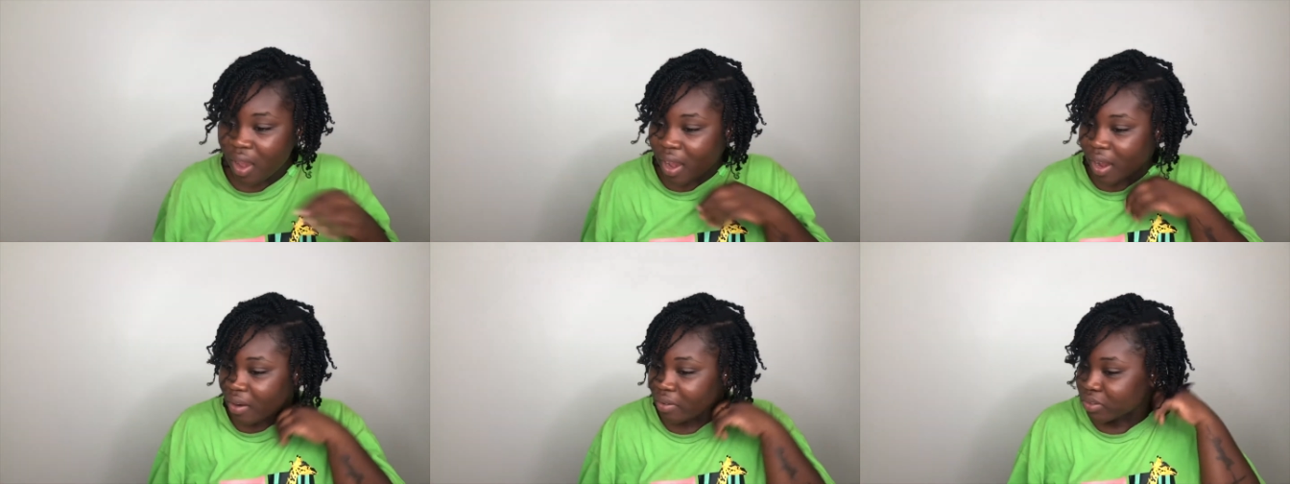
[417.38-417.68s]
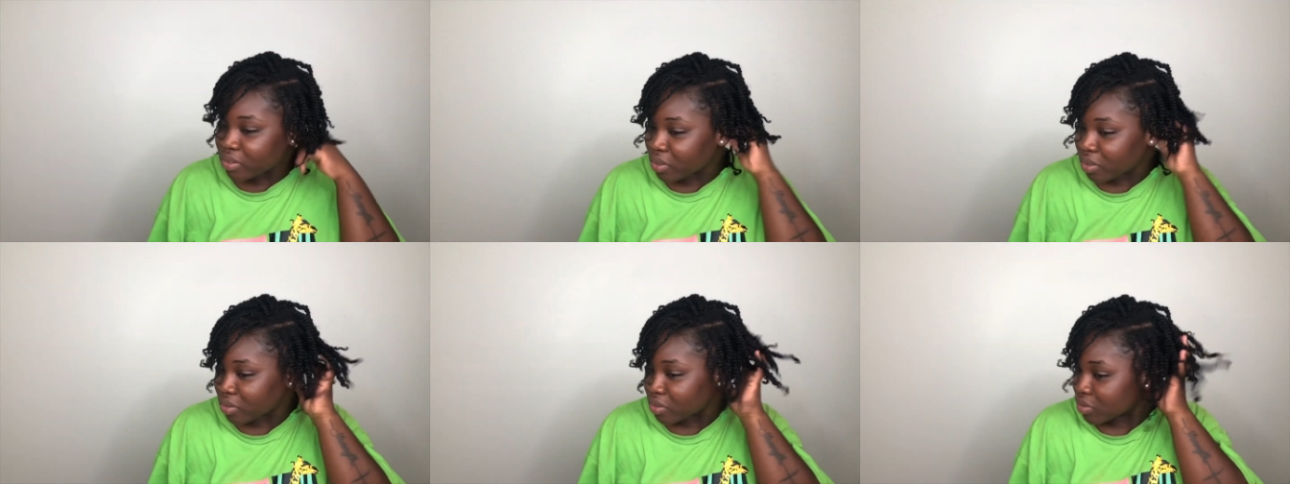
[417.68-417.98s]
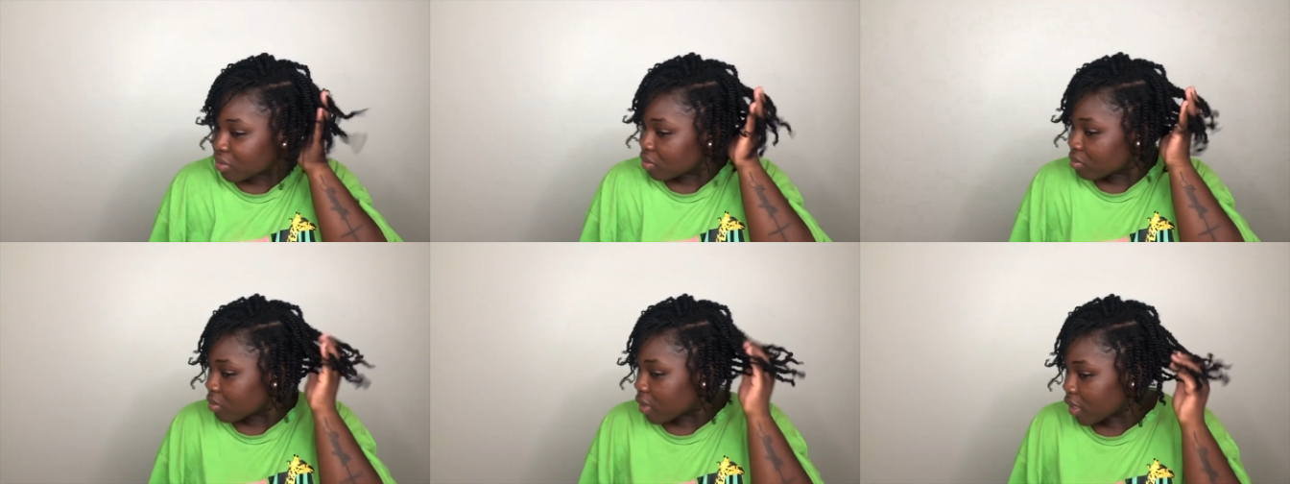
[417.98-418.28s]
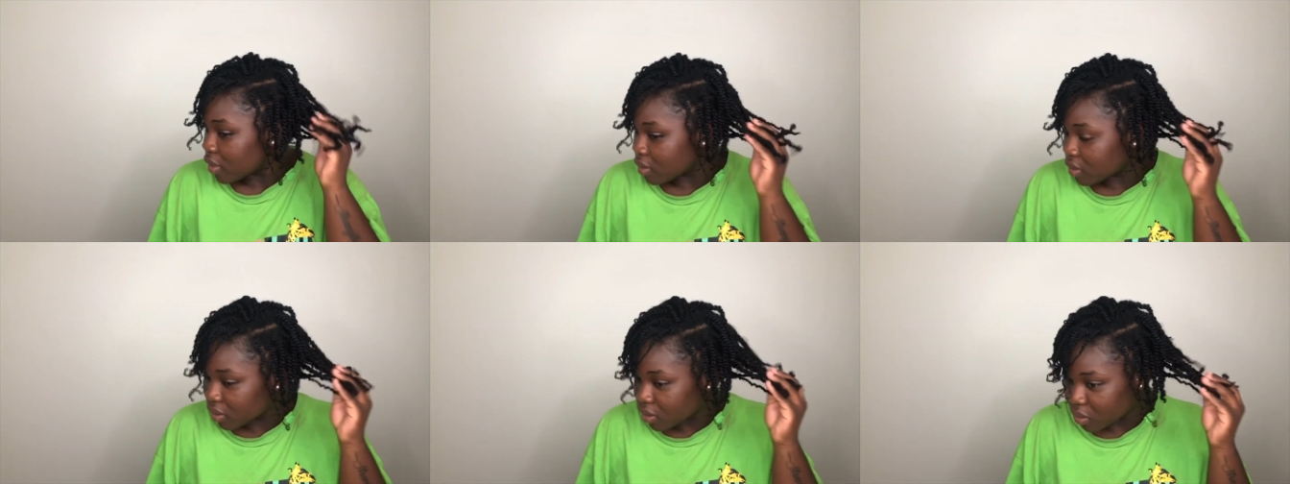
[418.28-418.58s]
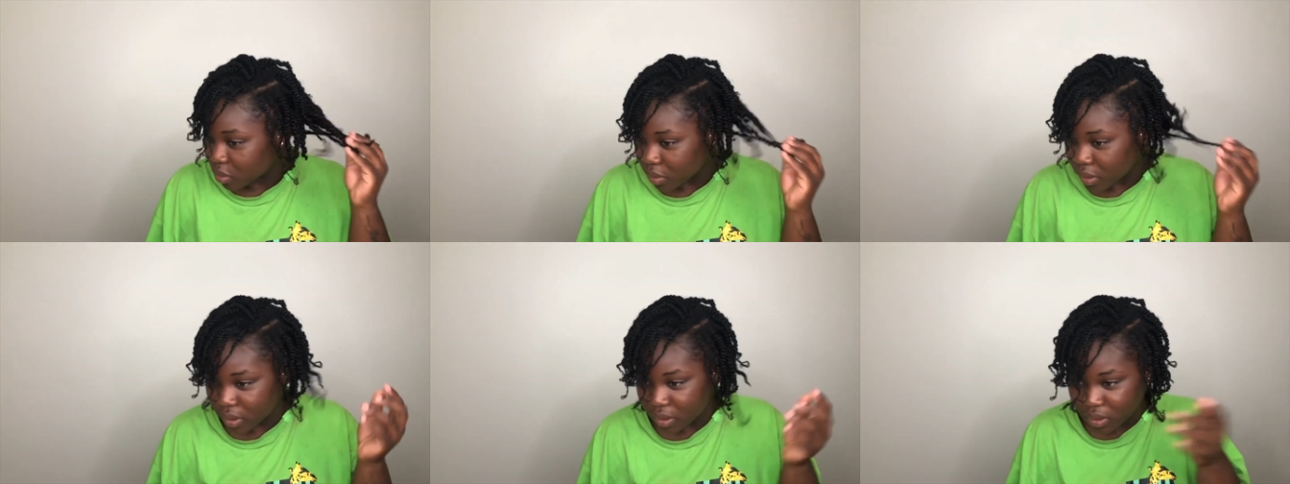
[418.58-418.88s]
I was gonna do Marley
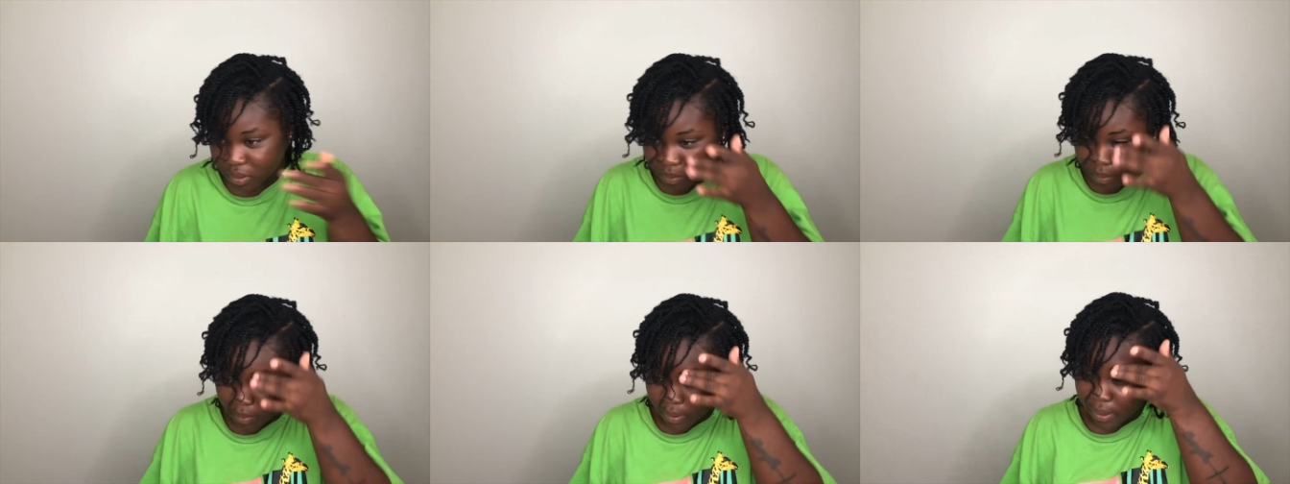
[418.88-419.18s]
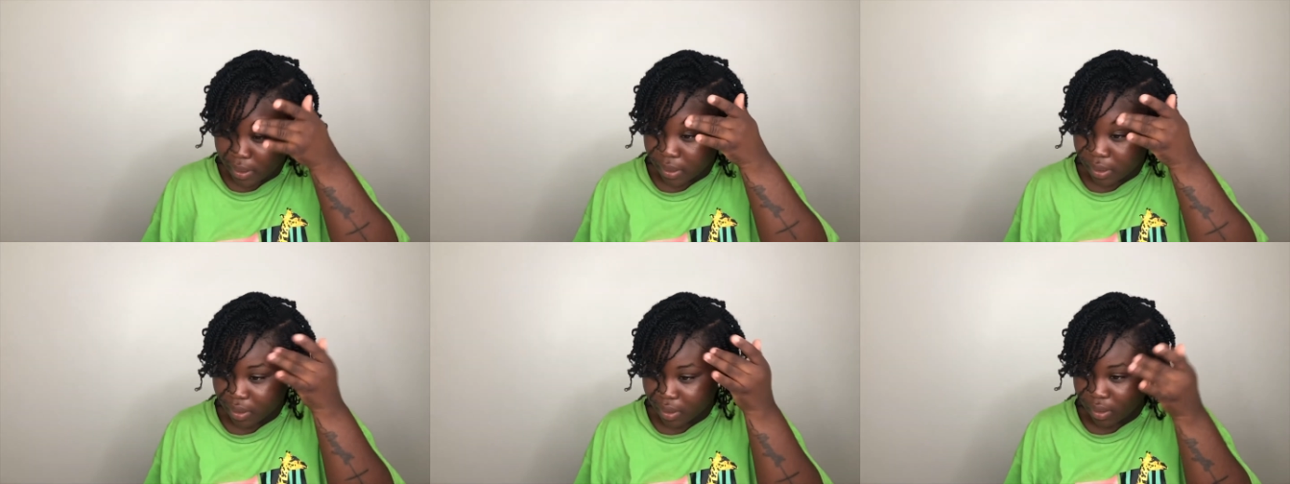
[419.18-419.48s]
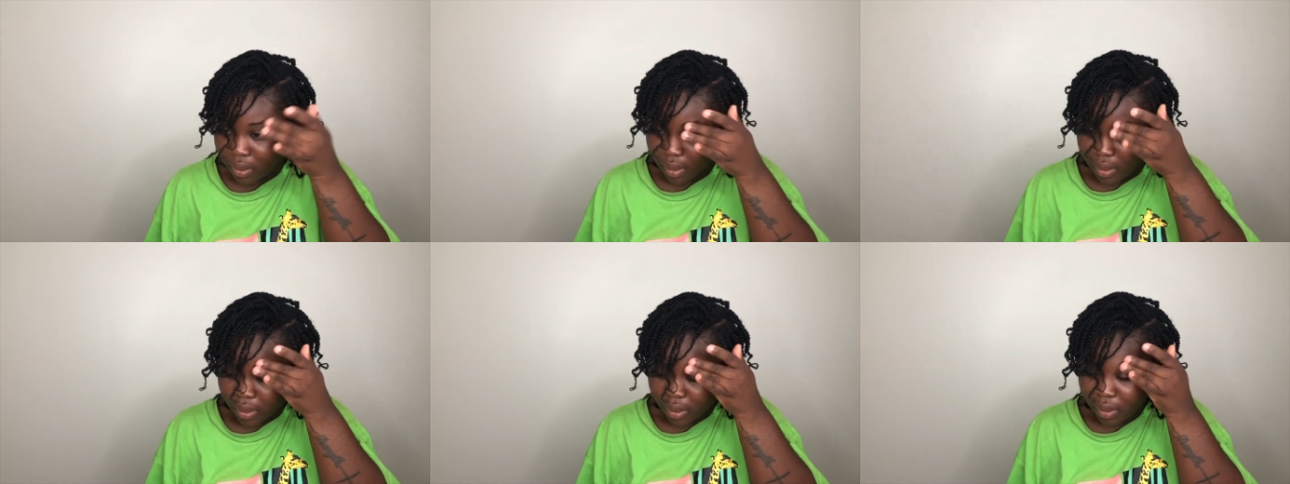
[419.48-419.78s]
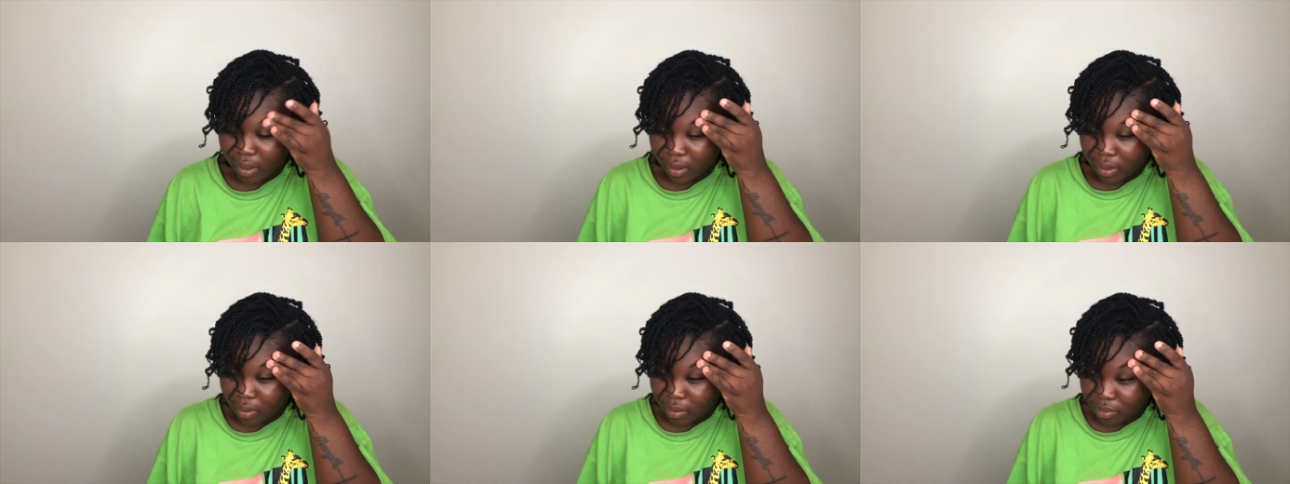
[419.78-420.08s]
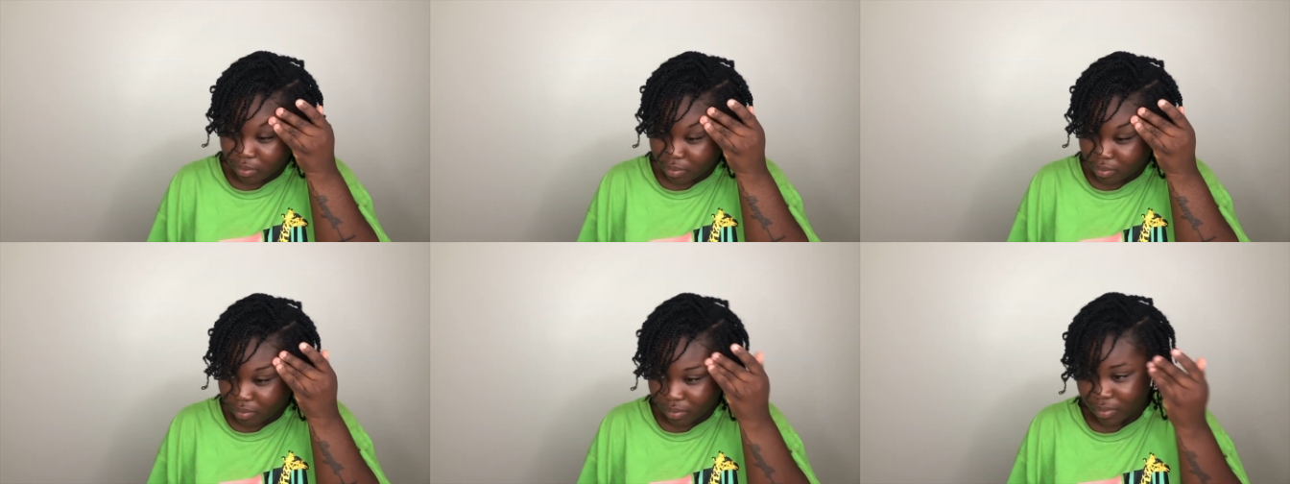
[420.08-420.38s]
Twist, but I
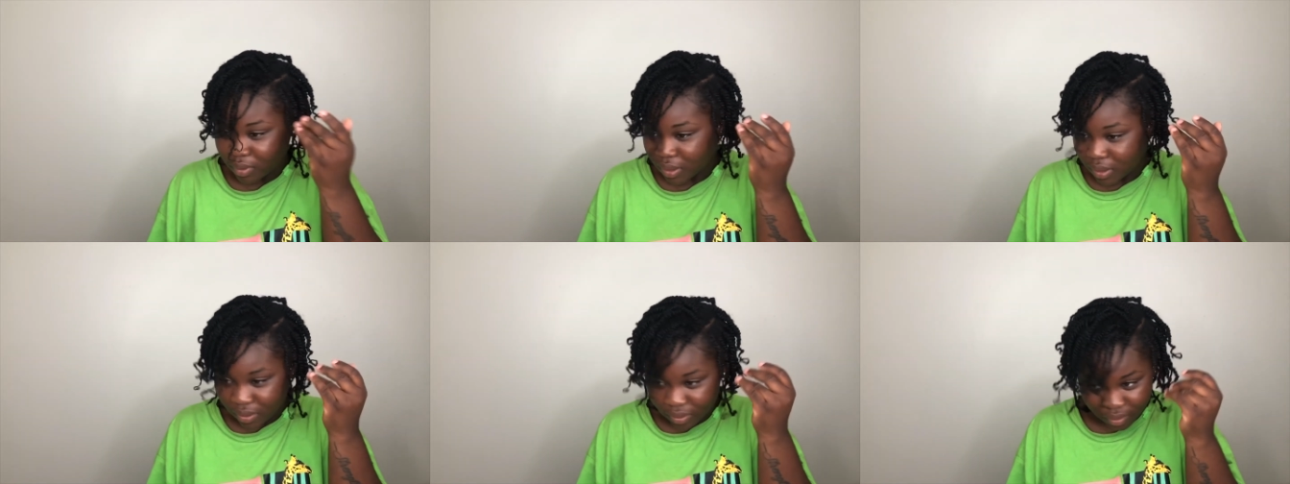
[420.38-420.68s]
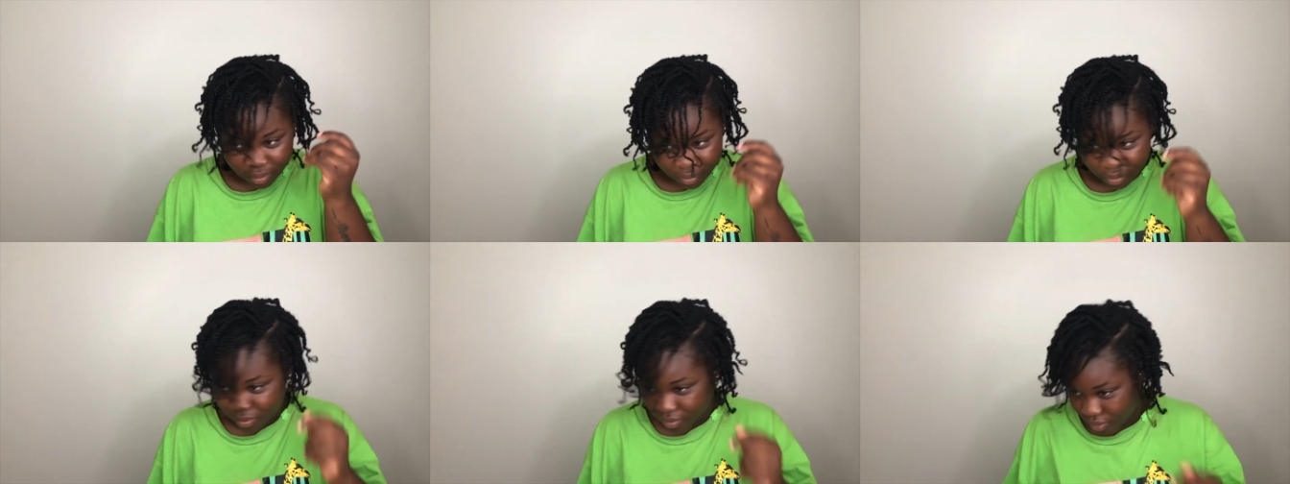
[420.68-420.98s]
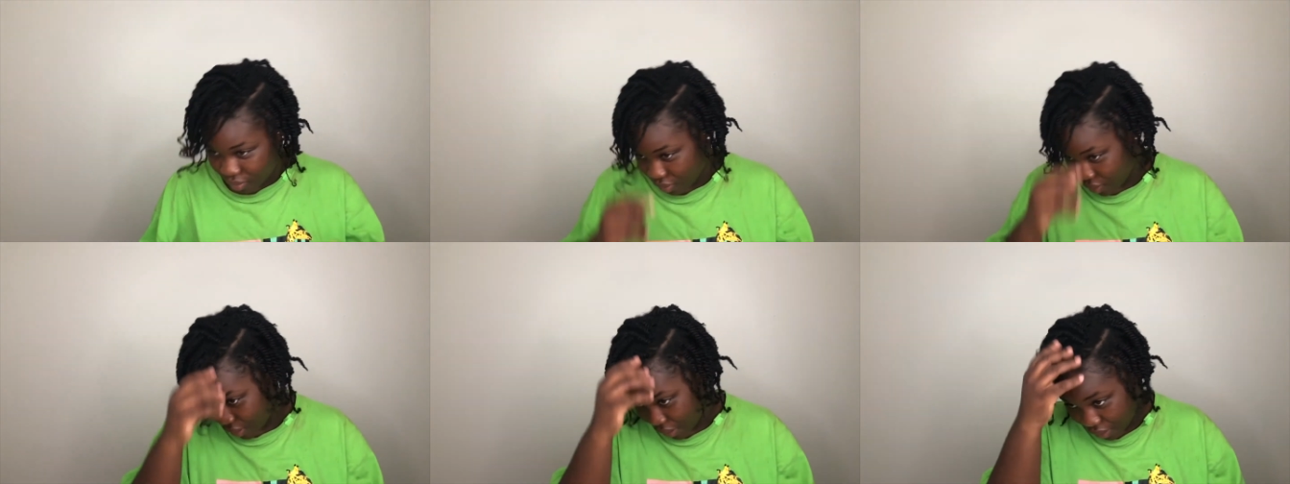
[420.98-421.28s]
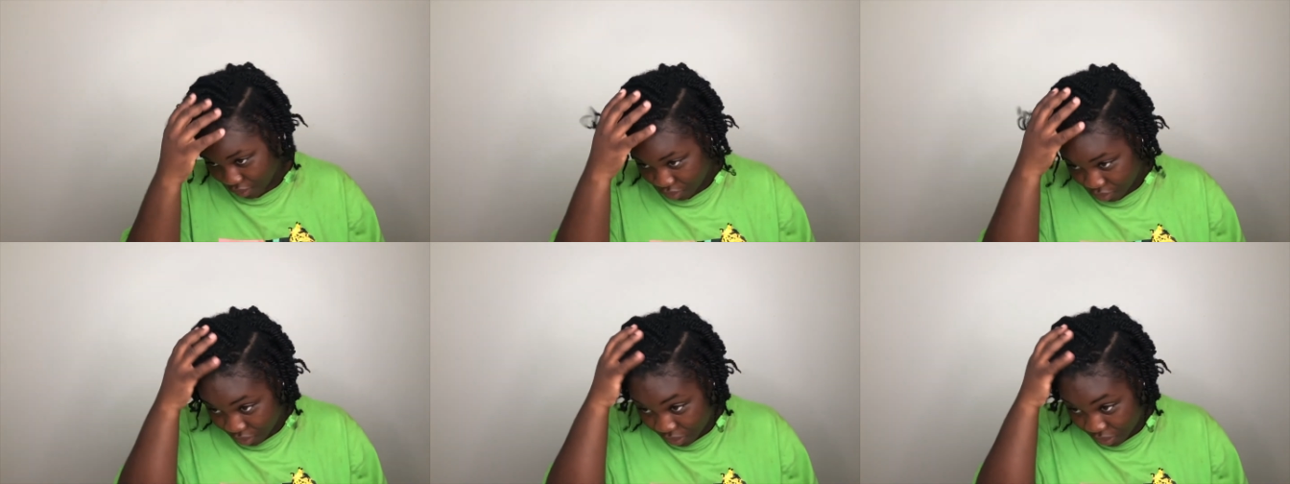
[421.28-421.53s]
am It's going that's gonna